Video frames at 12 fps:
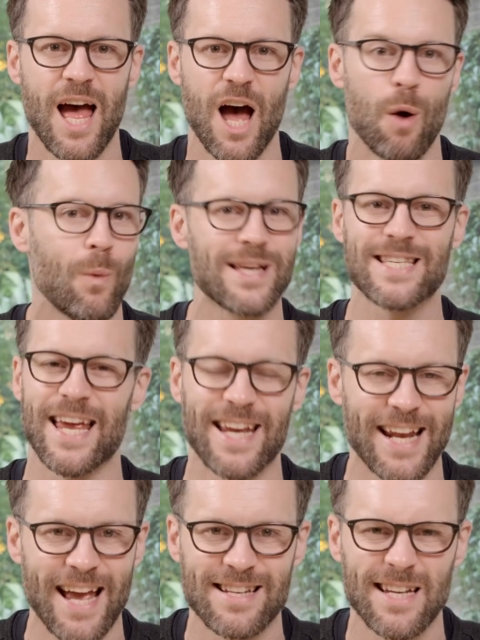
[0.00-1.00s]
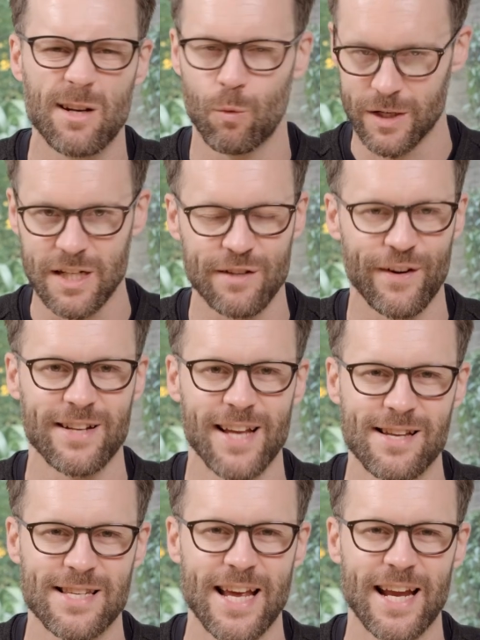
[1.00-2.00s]
Uh, we stay connected, which is
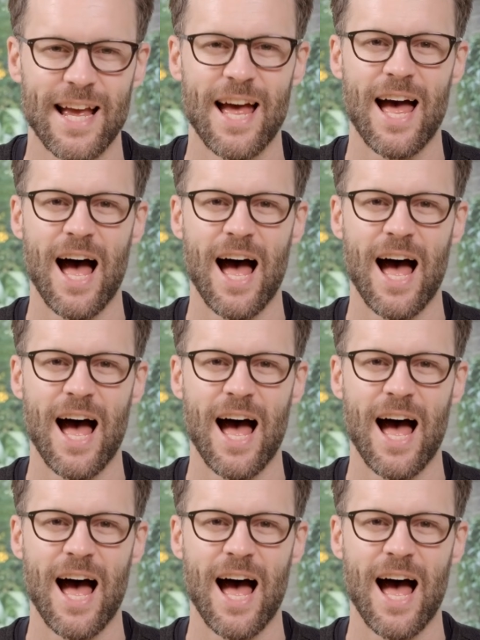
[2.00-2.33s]
fantastic,